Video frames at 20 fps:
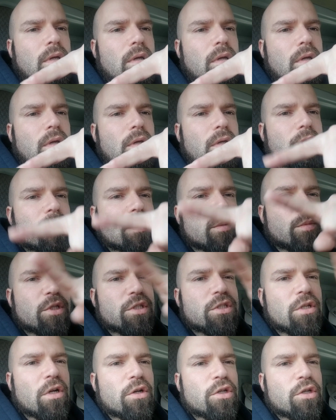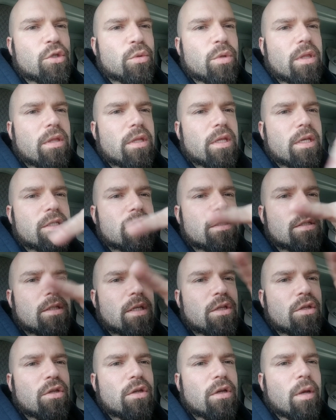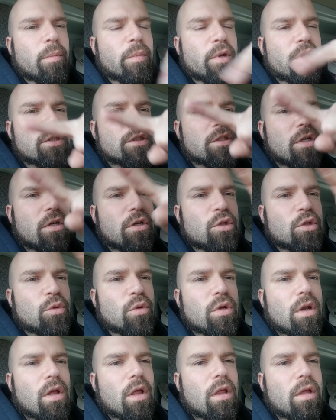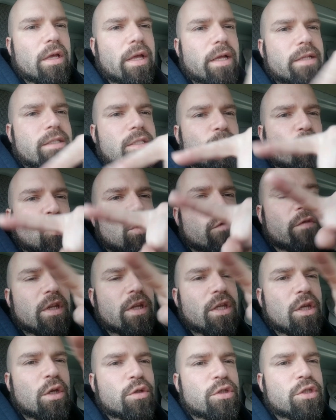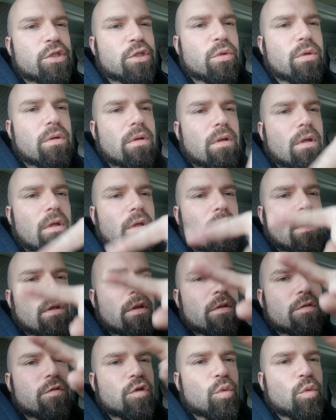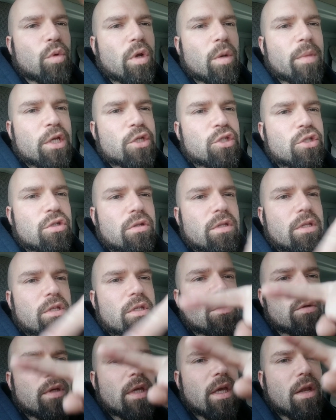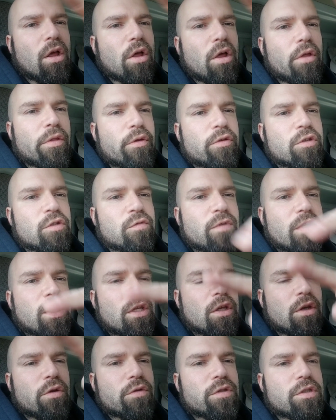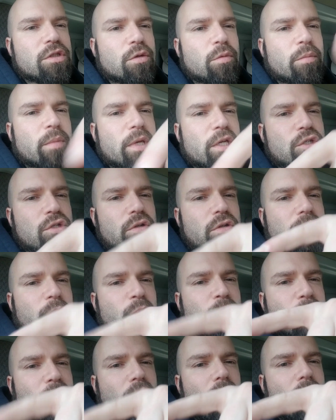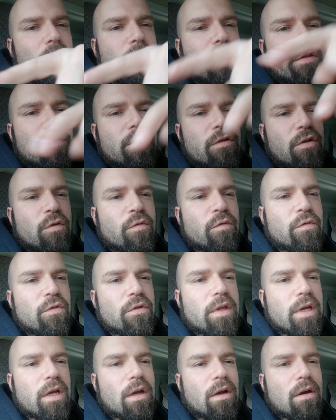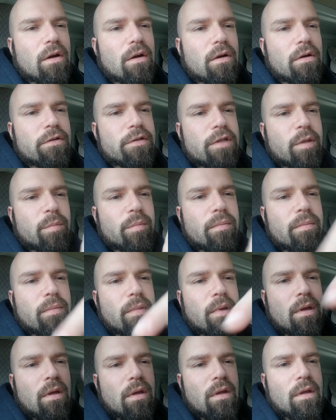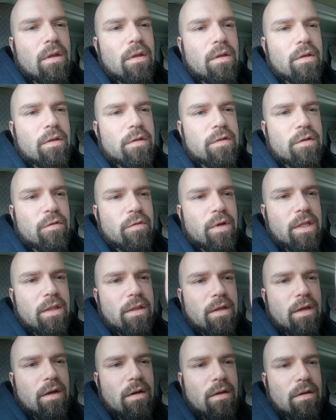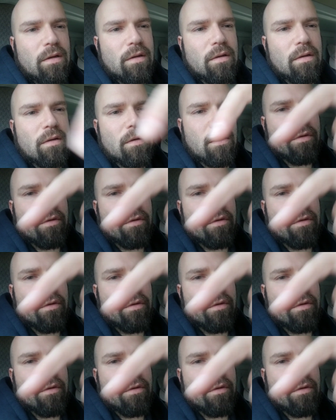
because I'm going to start doing this, and I'm going to start doing all kinds of more videos soon. So you want to make sure that you get all those videos. So make sure that bell that's over there or something. Is it right there? No,